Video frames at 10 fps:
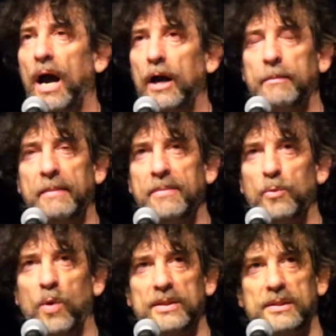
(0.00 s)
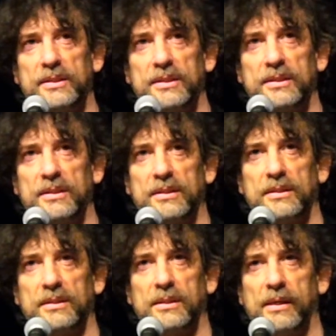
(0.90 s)
I remember once
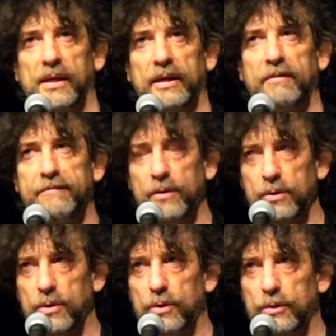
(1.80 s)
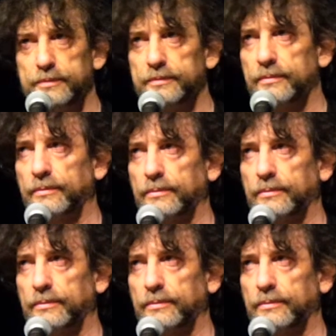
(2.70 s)
getting a phone call